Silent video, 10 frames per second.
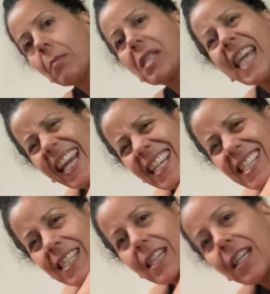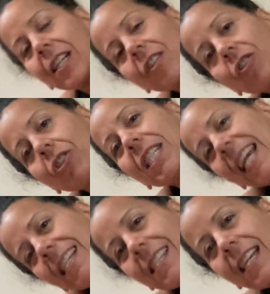Taste, you're
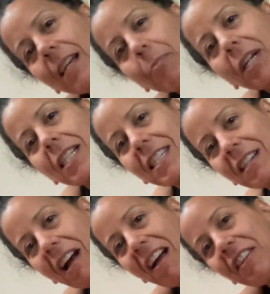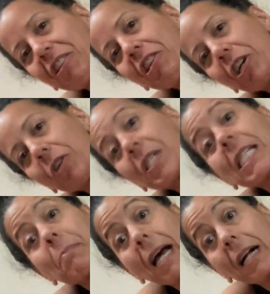tasting, but it's not, you know,
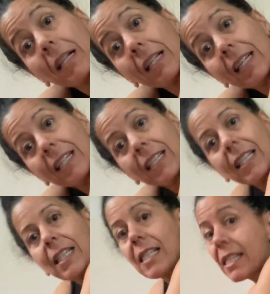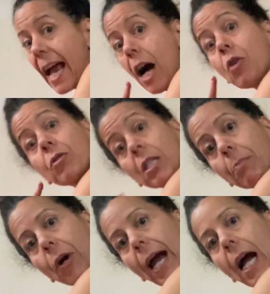smell, sound,
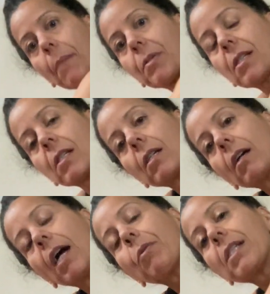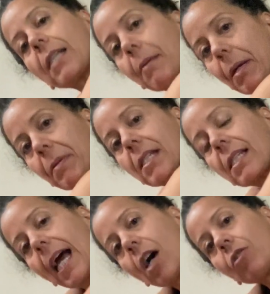perhaps. I would say maybe
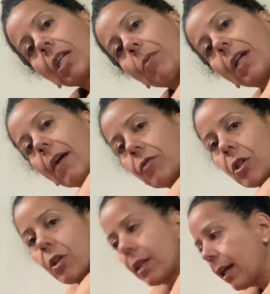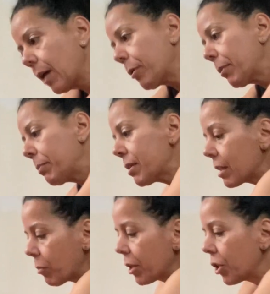sound. I would have to look that up, or maybe
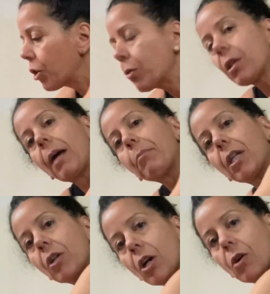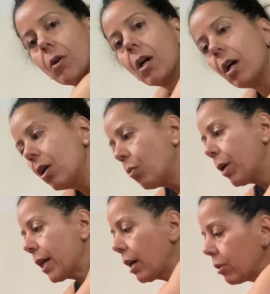someone here will let me know
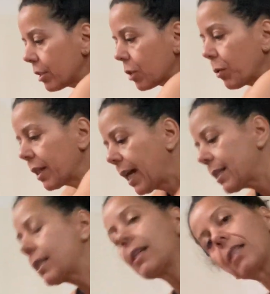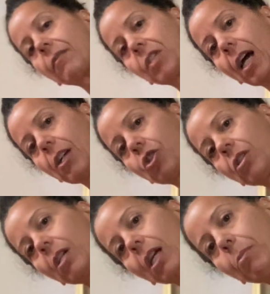what else with that sense of
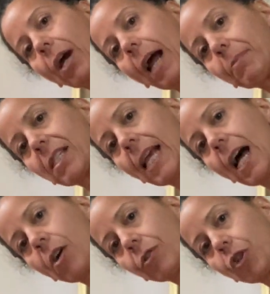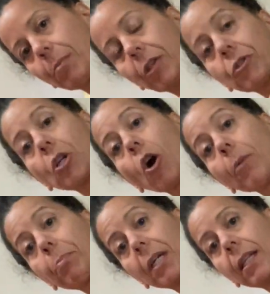touch. Perhaps sound, your mother's
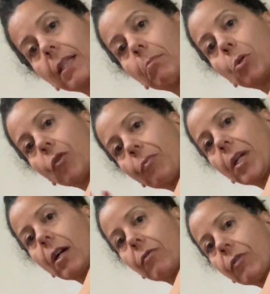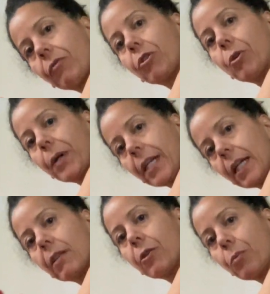heartbeat, the movement of the fluid
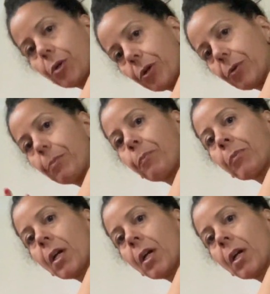in the womb.